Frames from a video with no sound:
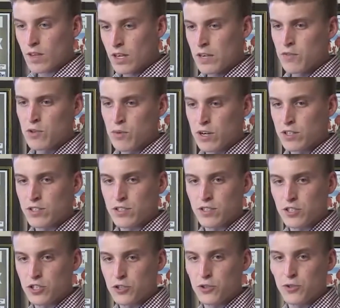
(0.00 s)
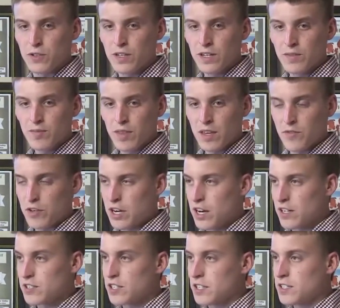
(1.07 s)
Even when it's June, if you
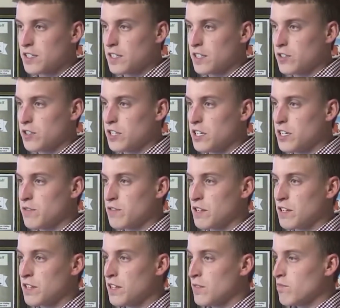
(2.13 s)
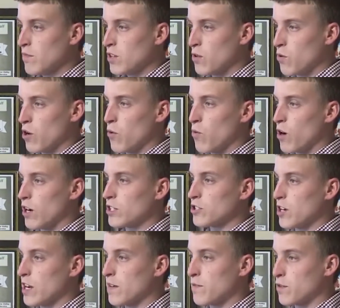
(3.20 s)
got a 60-degree evening, you go wash
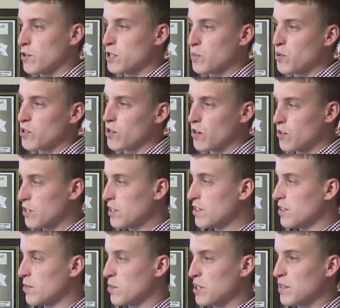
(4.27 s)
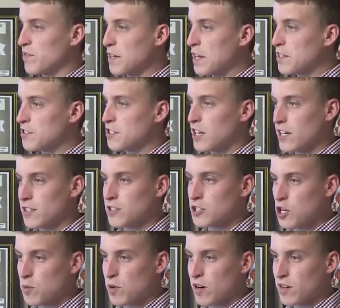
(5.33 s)
your heifer and you put it underneath the big fans you got in the
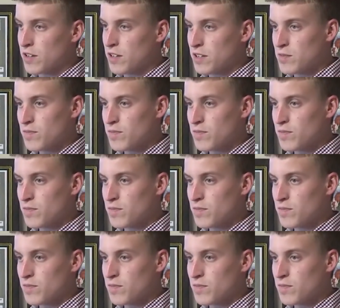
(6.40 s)
show barn,